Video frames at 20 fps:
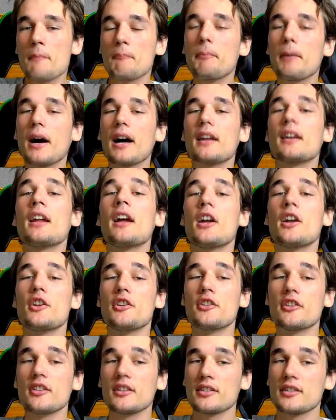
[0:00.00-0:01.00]
But
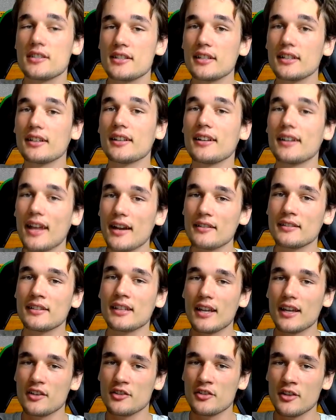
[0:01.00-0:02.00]
you're still allowed to
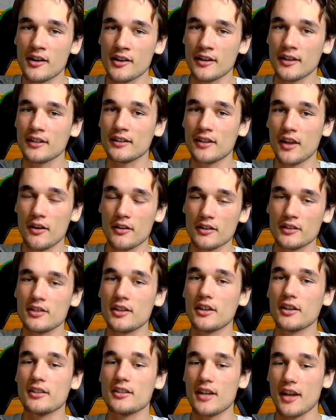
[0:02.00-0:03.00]
get drunk and go to
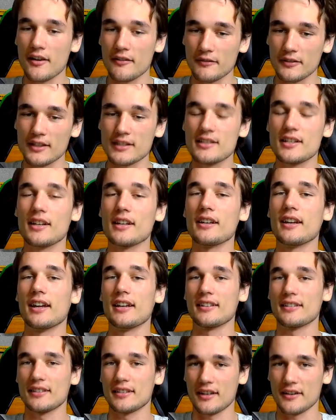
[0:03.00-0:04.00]
church every Sunday,
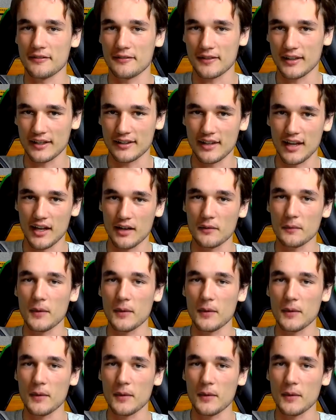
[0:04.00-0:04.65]
stuff like that.